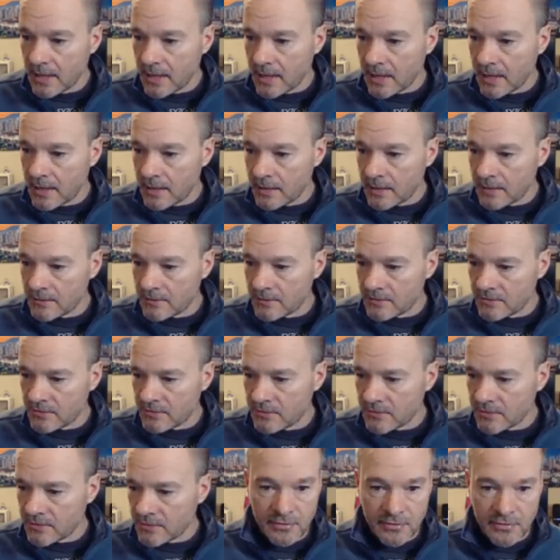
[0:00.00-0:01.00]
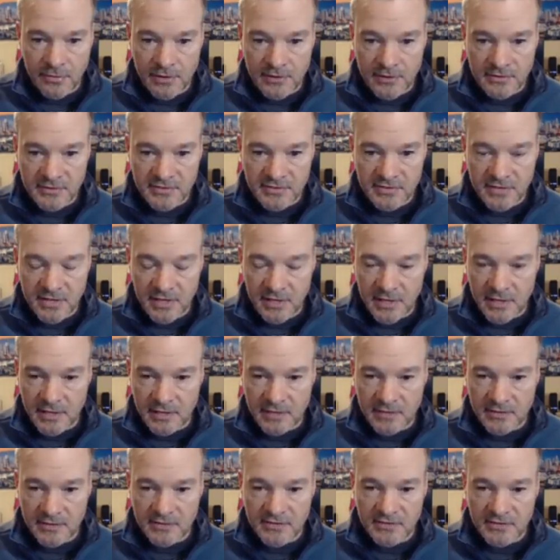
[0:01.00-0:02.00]
and this
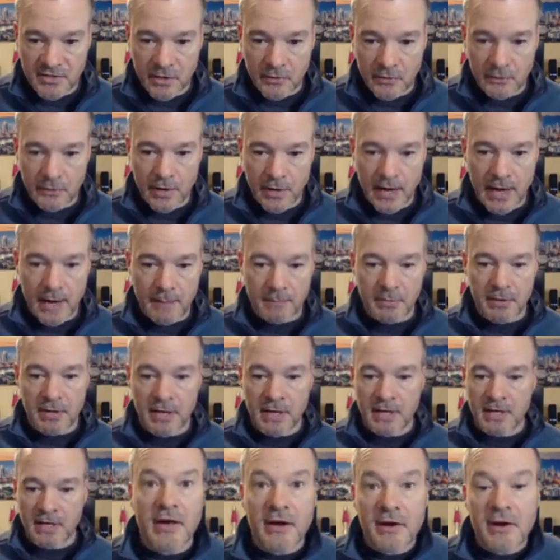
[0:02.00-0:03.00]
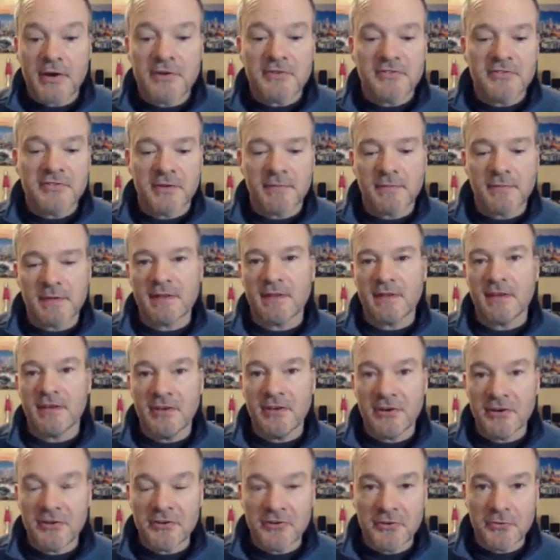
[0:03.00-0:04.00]
is a wrap. Now here's something
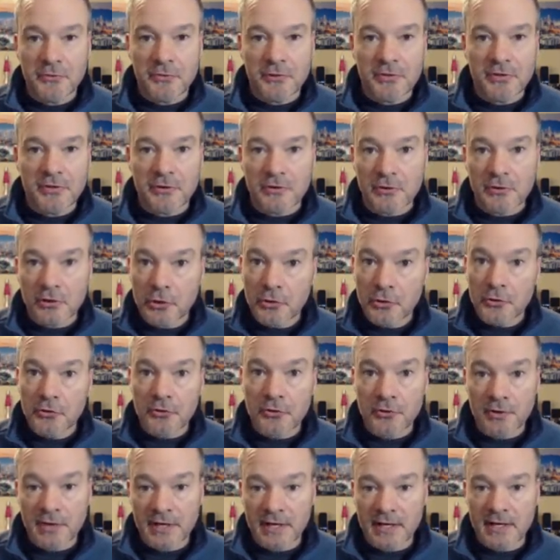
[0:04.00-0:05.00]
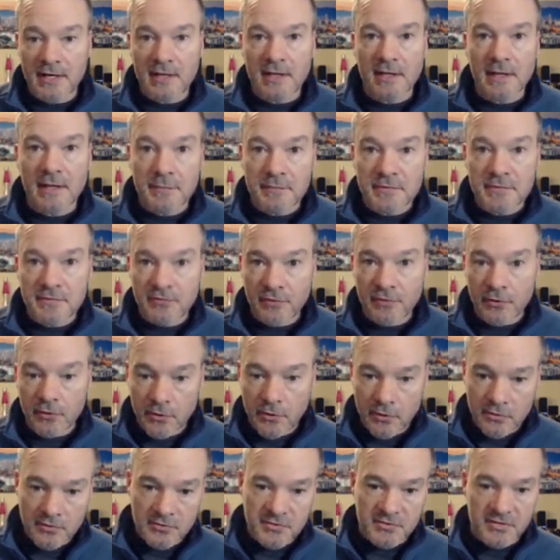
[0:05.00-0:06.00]
that you can do with your lunar eclipse
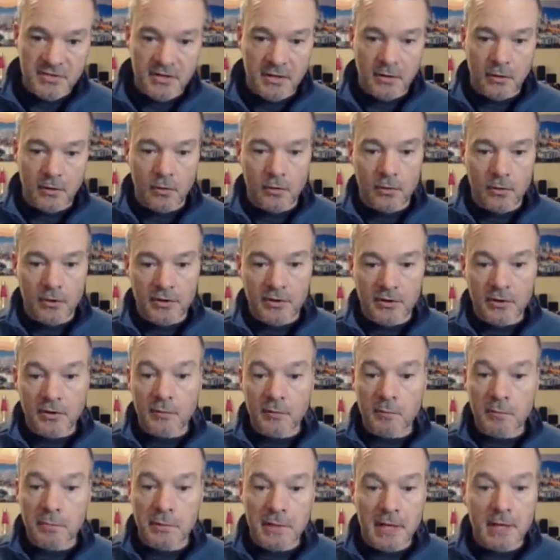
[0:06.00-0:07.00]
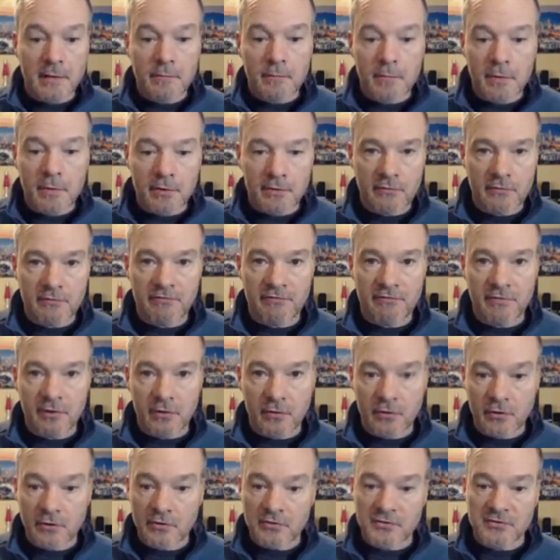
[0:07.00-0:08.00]
photos or your blood moon
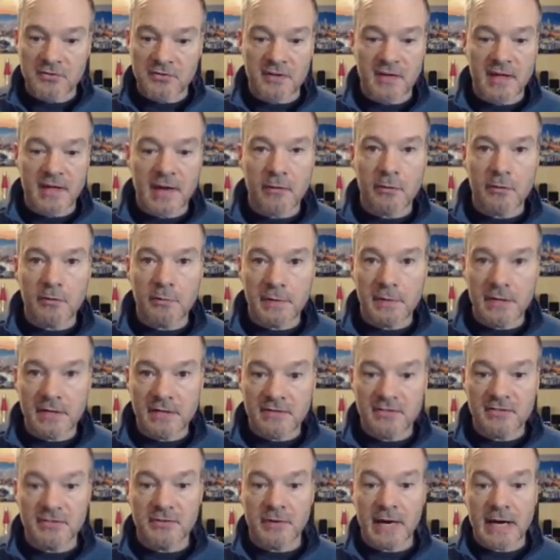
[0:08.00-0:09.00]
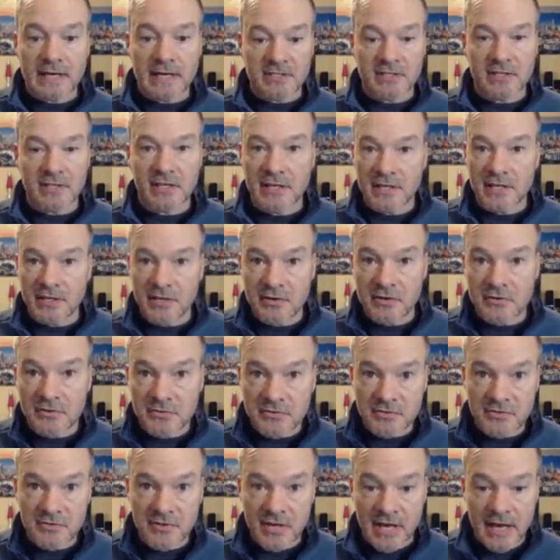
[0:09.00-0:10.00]
photos, and that would be to actually
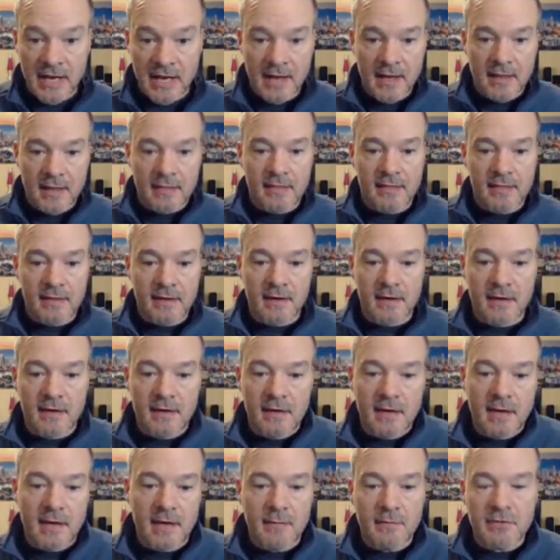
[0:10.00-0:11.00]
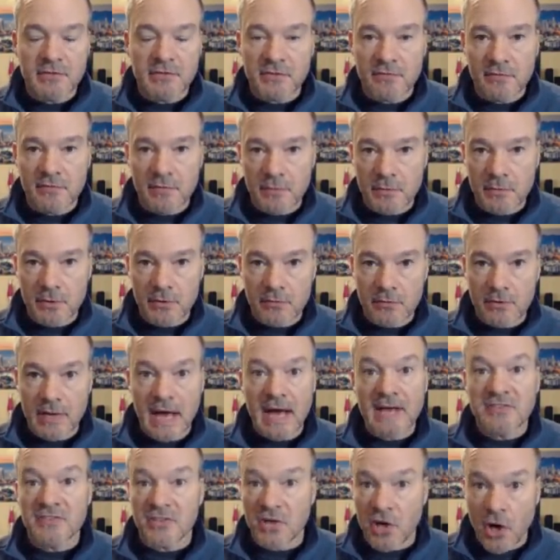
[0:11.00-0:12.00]
use the image of the
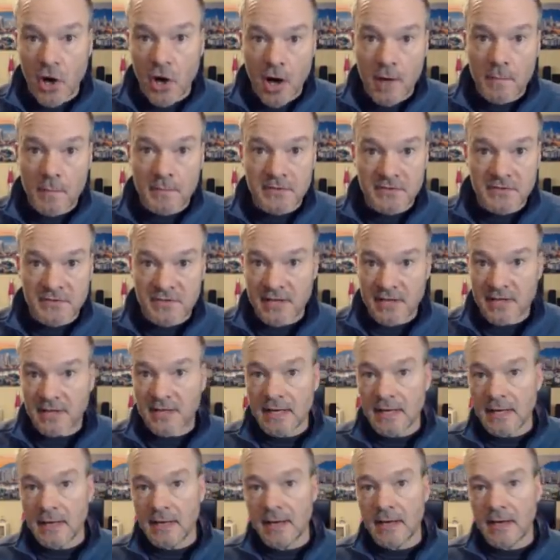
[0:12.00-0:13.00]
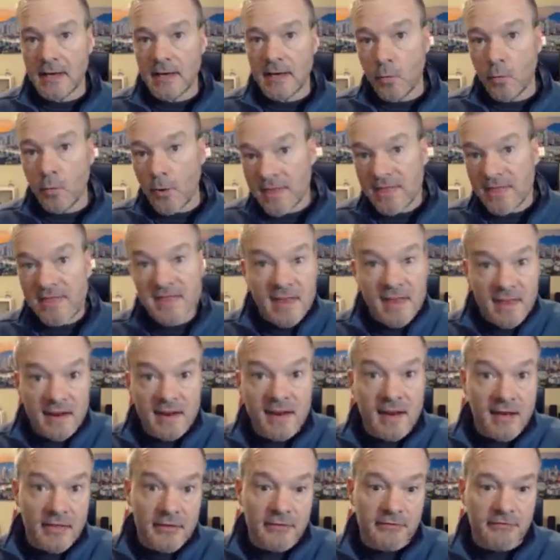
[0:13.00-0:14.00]
moon as a composite
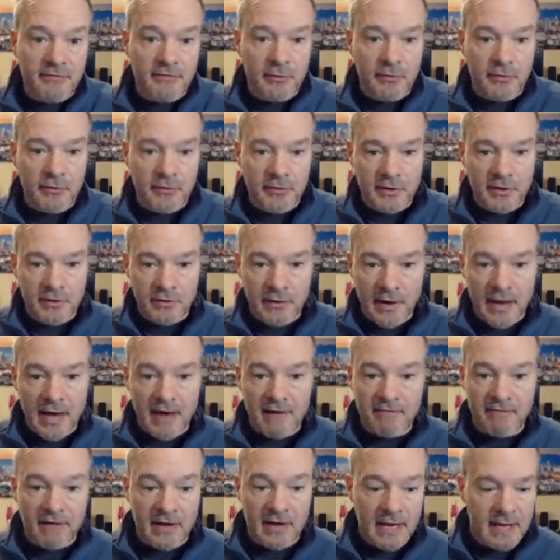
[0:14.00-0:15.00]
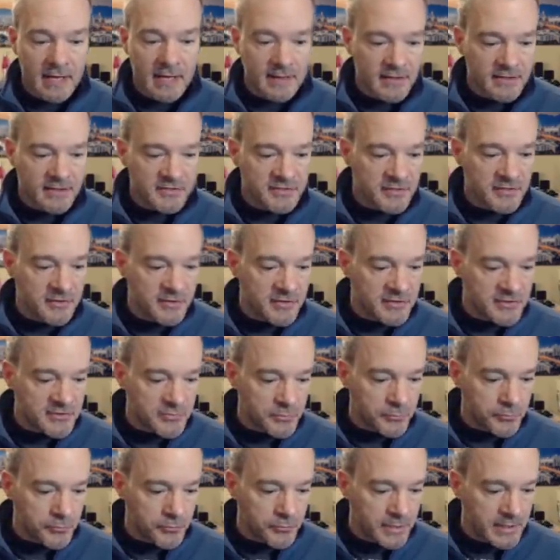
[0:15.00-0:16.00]
within another photo that you have. Let's do
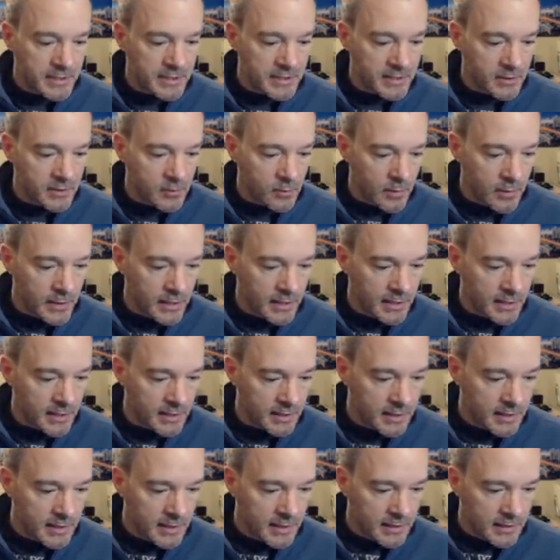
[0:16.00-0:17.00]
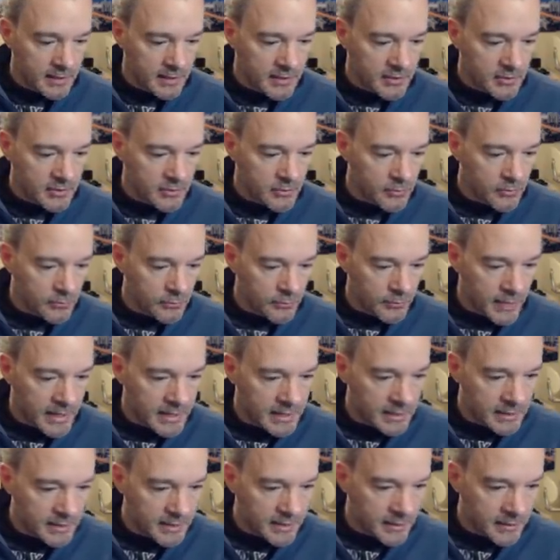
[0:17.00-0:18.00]
this really quick. You
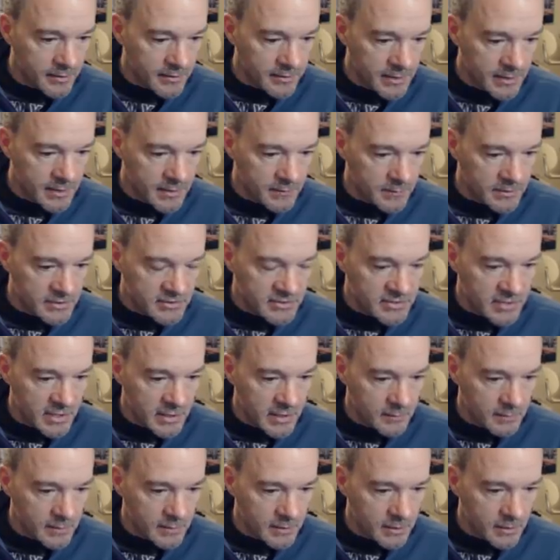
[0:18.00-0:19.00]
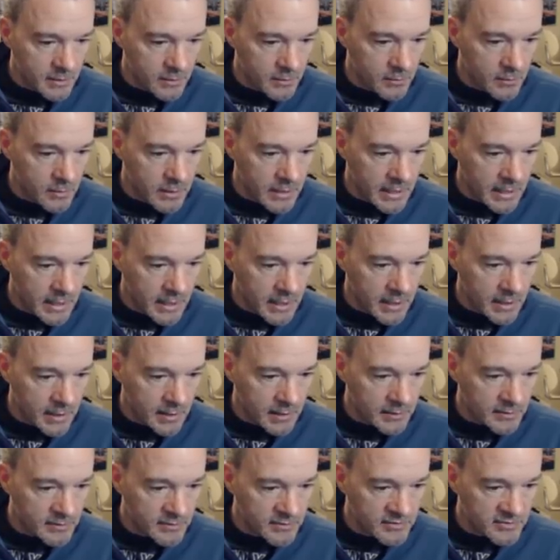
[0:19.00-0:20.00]
right click on the image down below
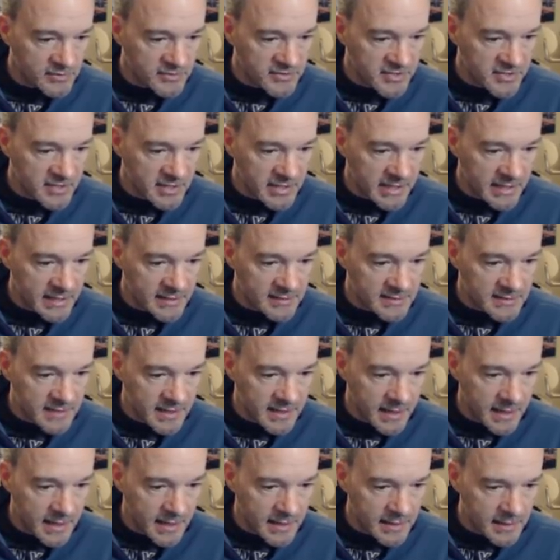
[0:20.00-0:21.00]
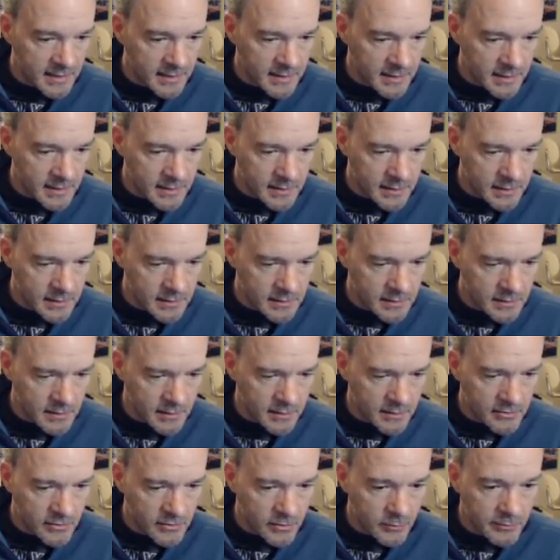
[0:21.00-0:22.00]
and select Edit
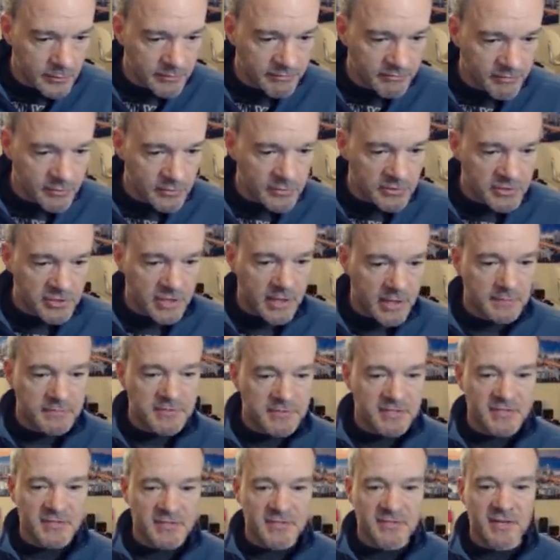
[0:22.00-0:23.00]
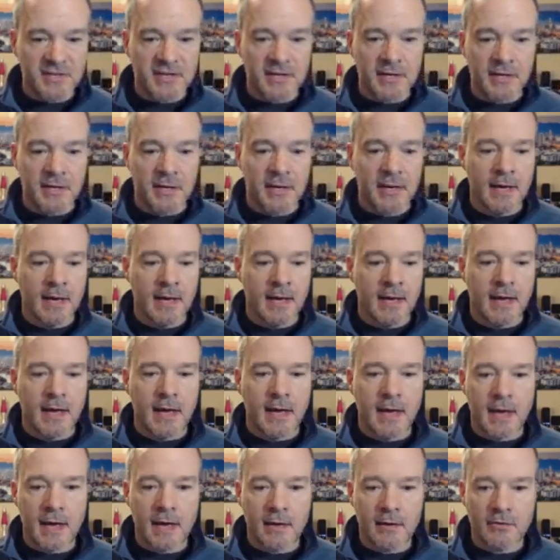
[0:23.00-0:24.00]
in Adobe Photoshop C C,
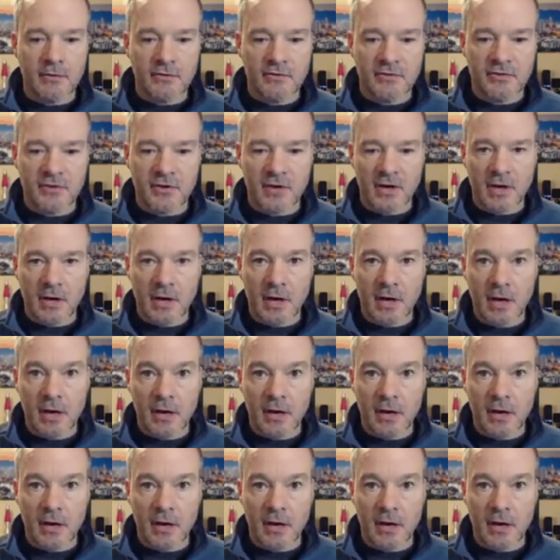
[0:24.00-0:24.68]
and